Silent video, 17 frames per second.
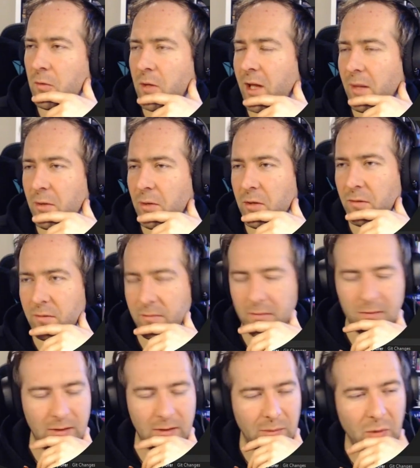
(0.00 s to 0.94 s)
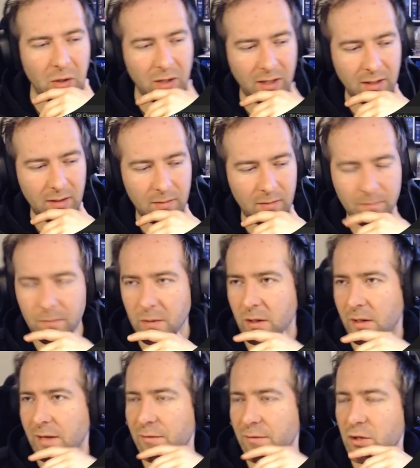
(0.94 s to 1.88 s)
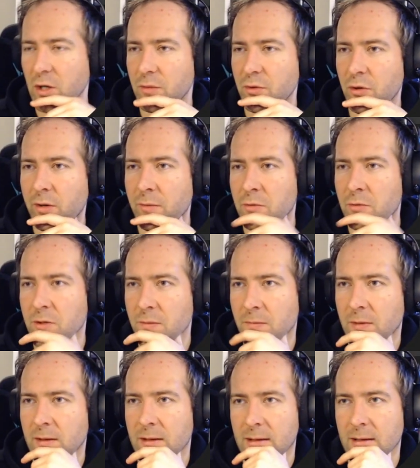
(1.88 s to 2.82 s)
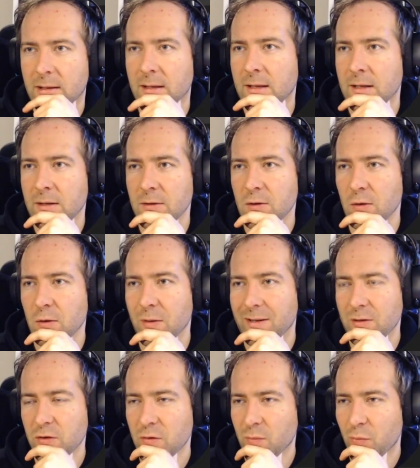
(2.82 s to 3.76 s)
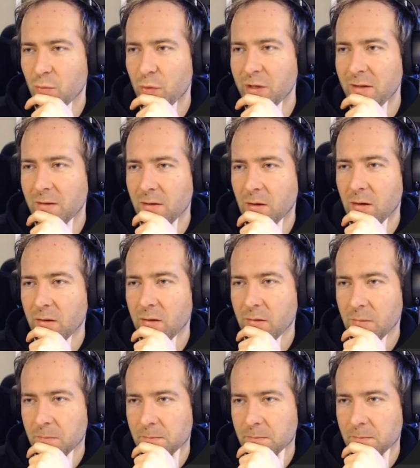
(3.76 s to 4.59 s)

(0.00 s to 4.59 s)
the habit of debugging F# scripts. So I just print a lot.